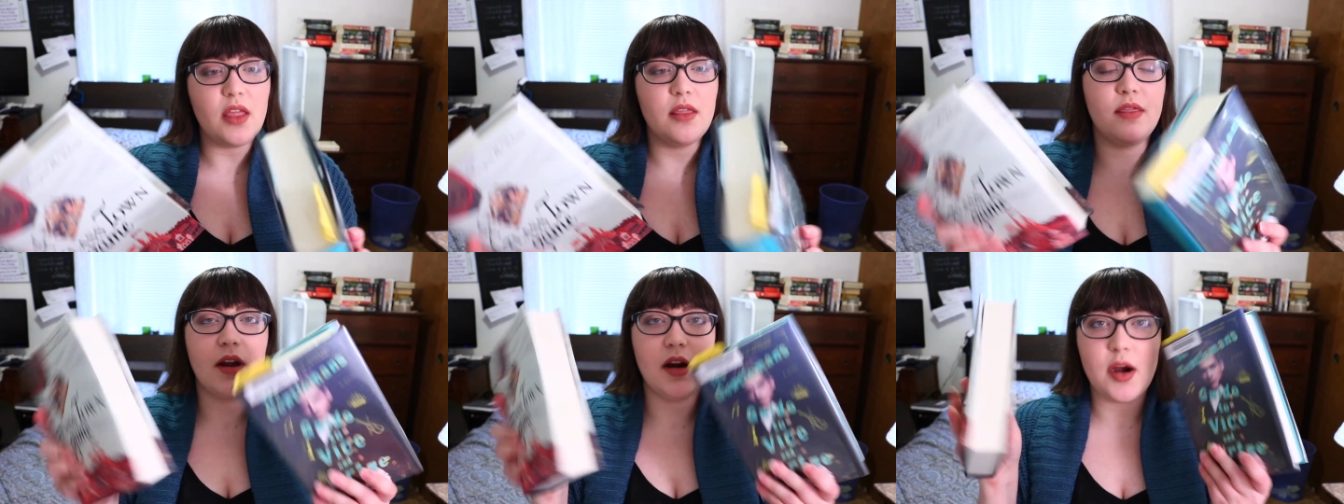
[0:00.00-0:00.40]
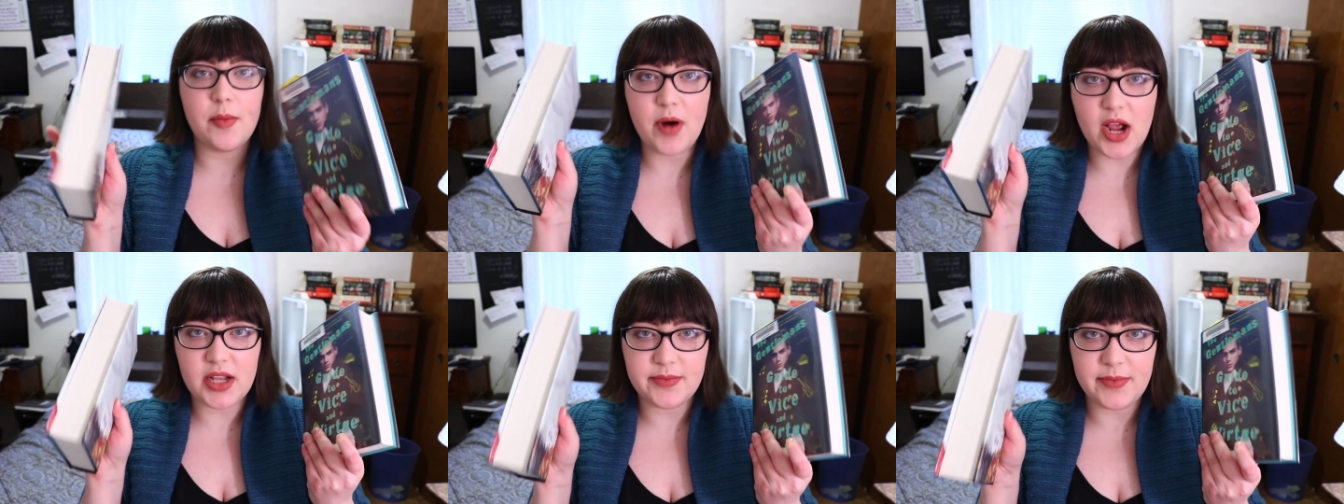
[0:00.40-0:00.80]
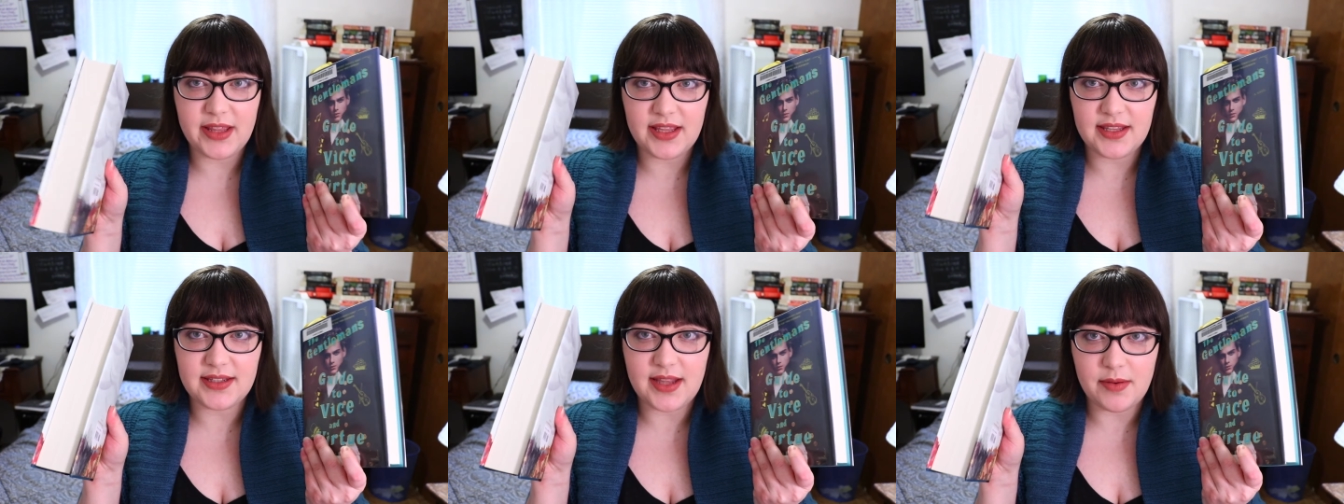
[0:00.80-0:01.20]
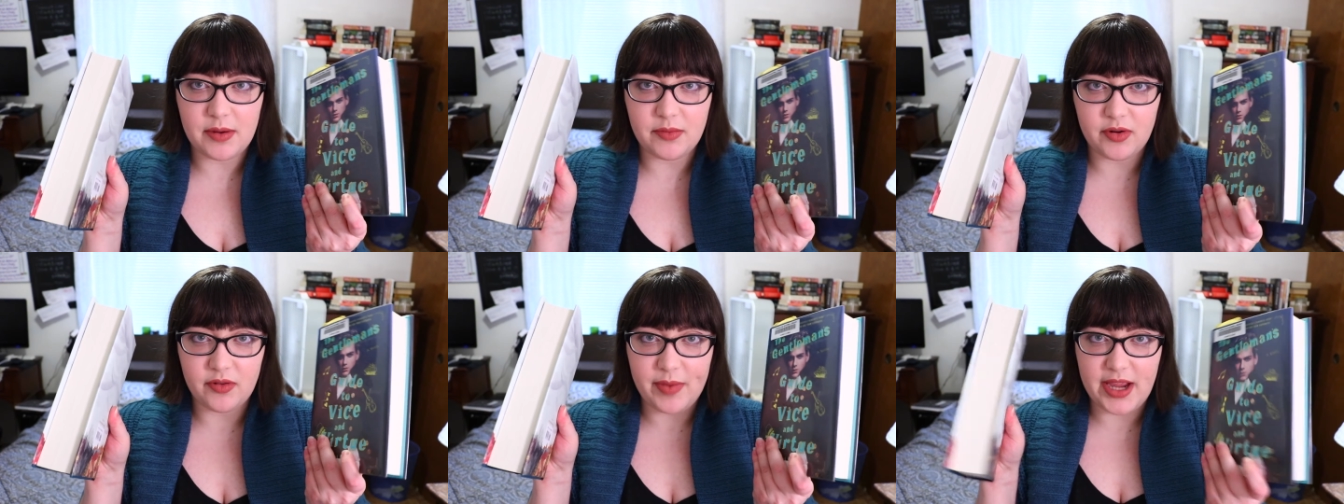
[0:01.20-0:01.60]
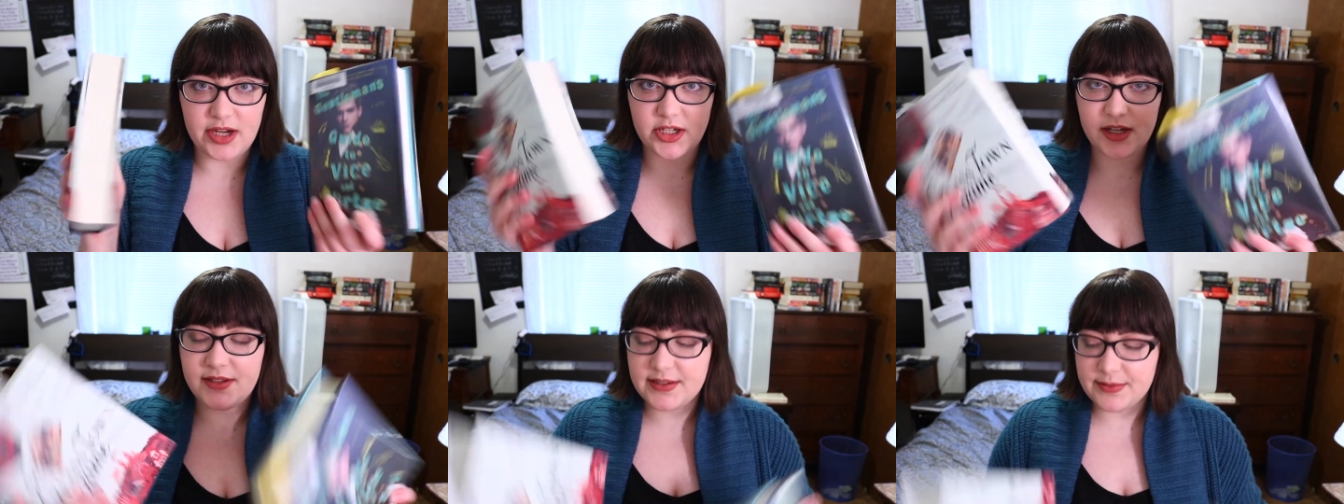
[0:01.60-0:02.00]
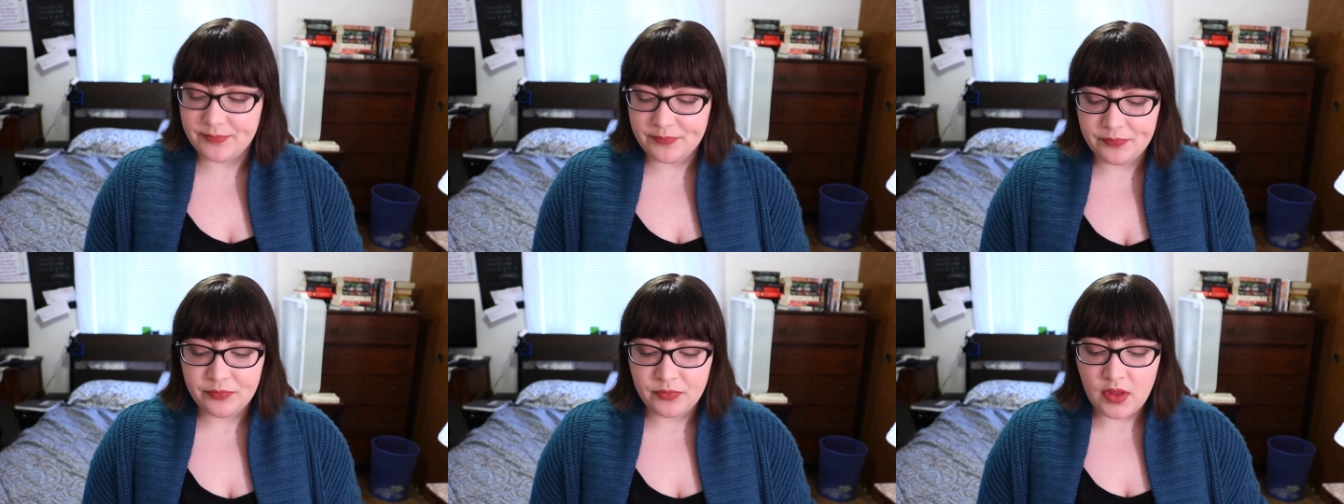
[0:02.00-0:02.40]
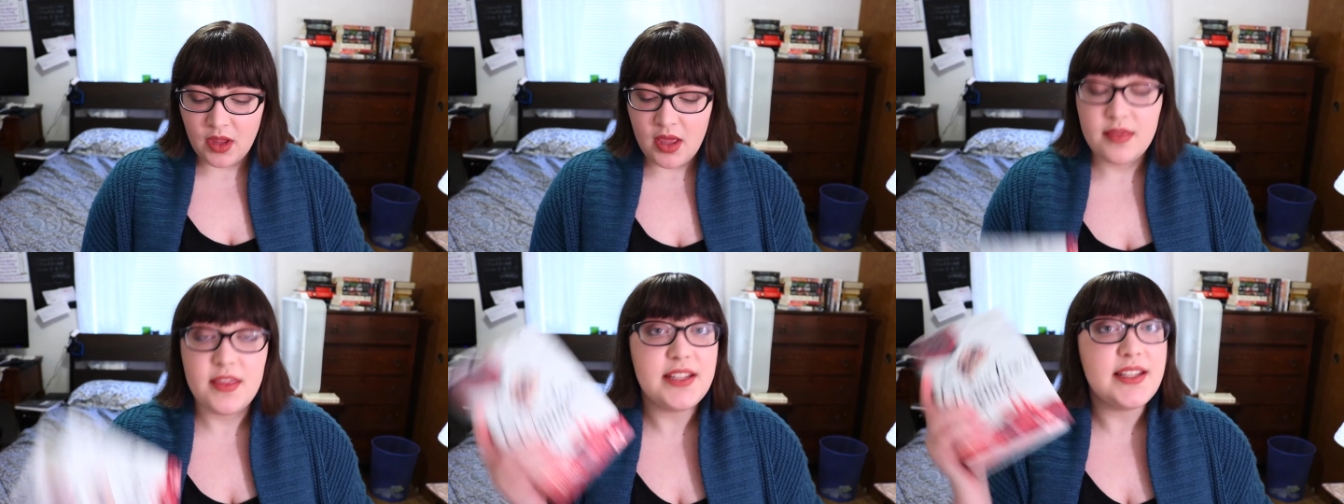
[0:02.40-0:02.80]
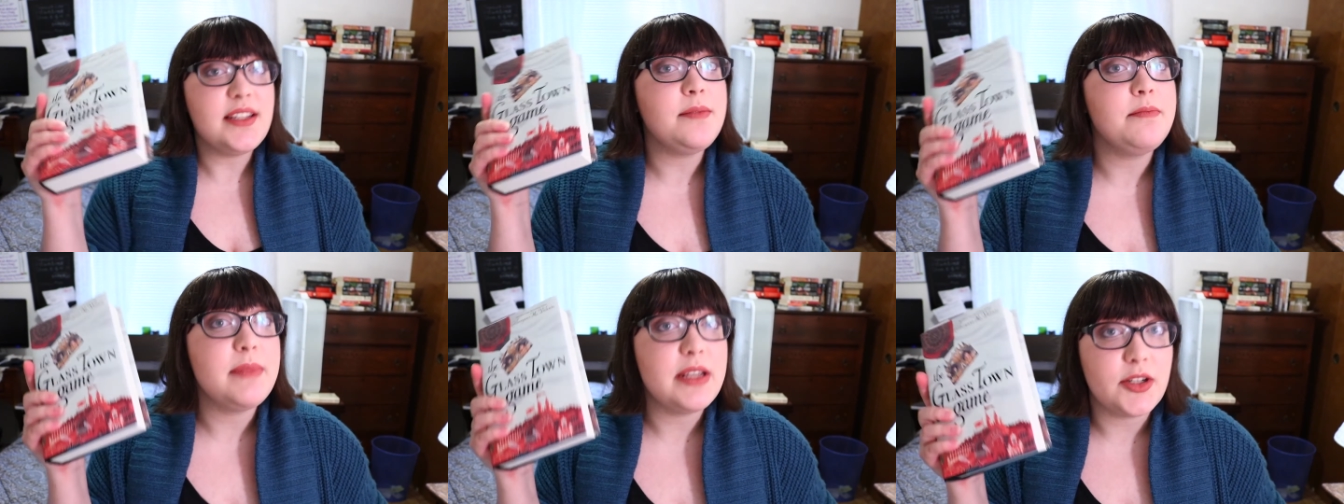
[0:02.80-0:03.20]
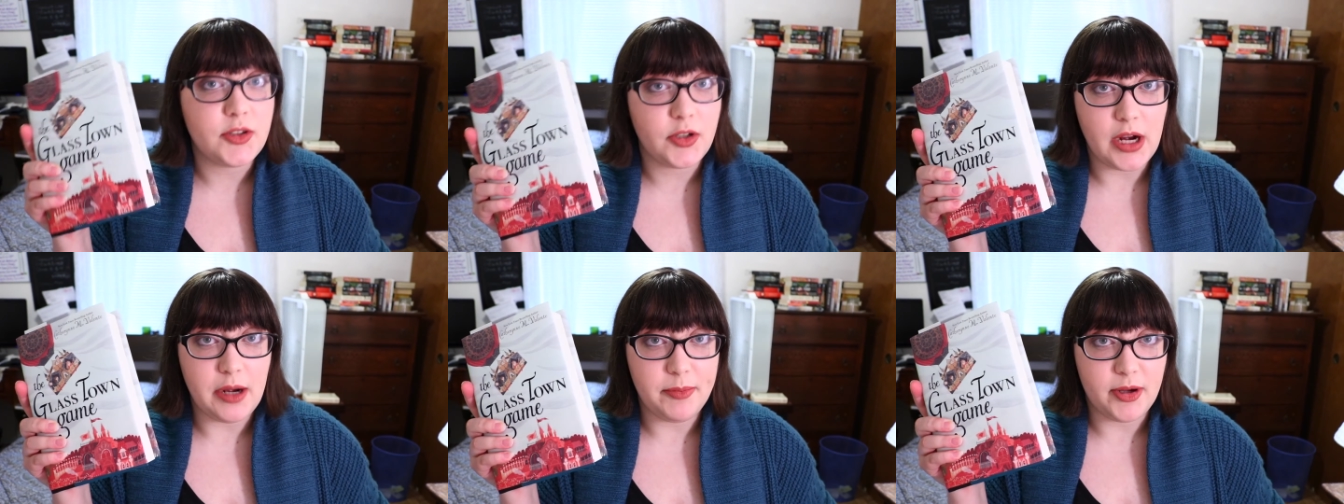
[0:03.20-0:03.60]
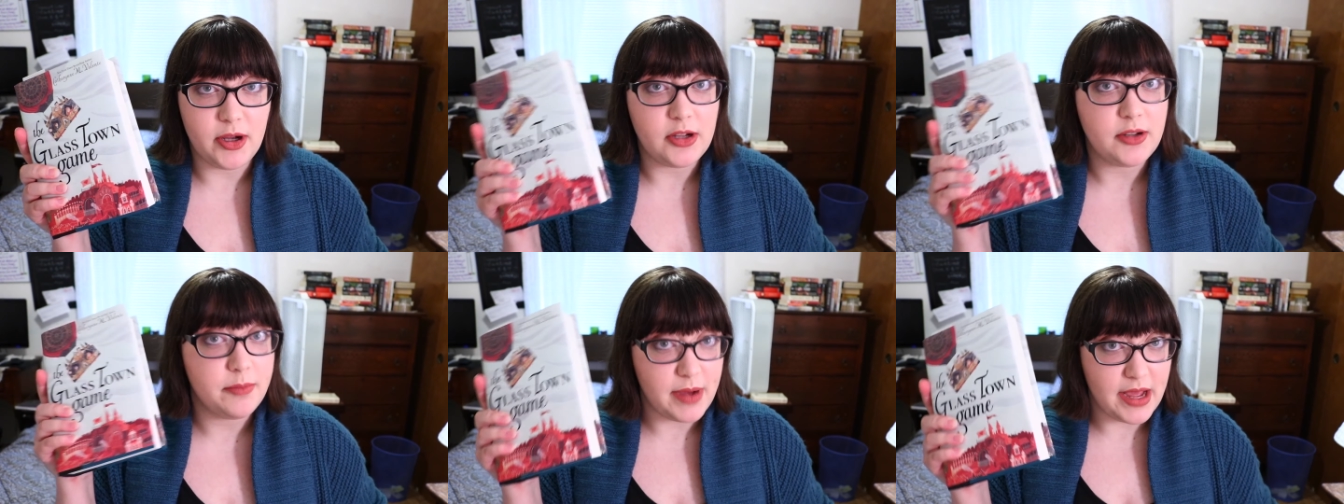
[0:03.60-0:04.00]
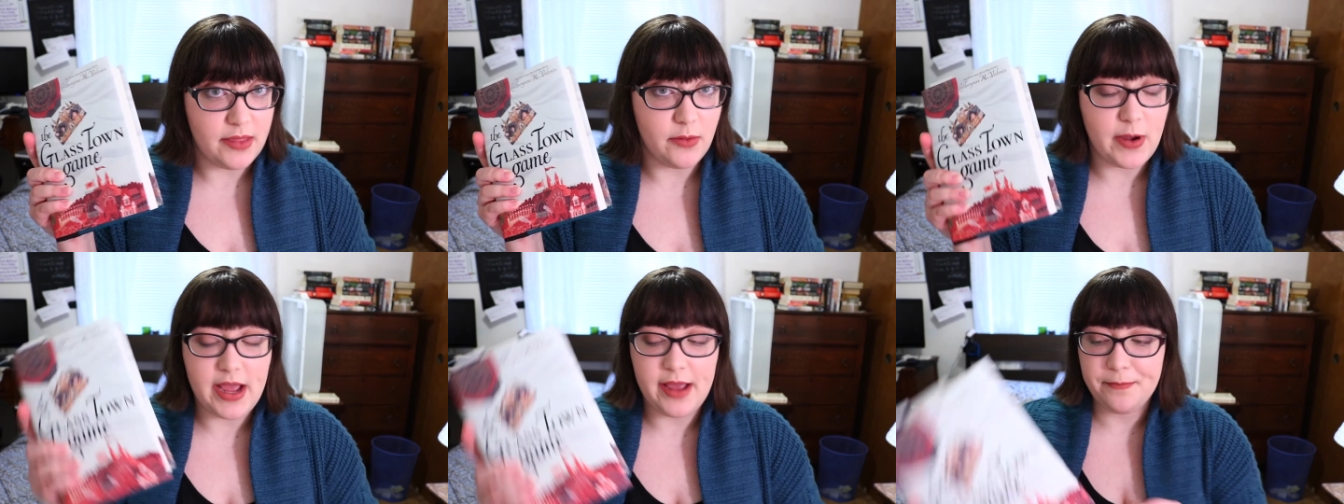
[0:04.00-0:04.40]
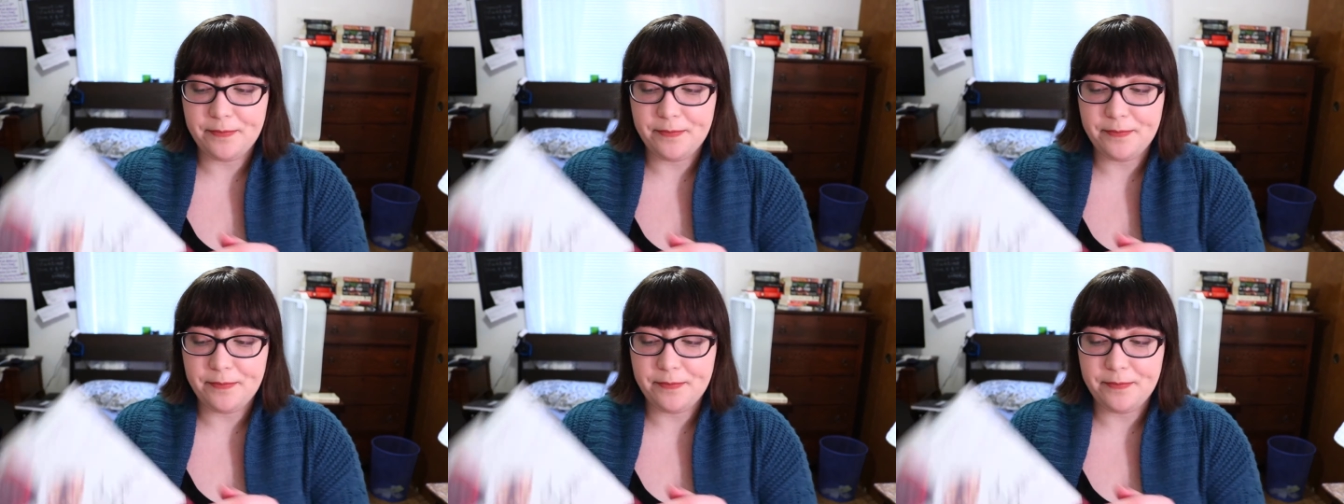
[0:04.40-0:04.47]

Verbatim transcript: They're approximately the same number of pages. This is a middle grade book, by the way.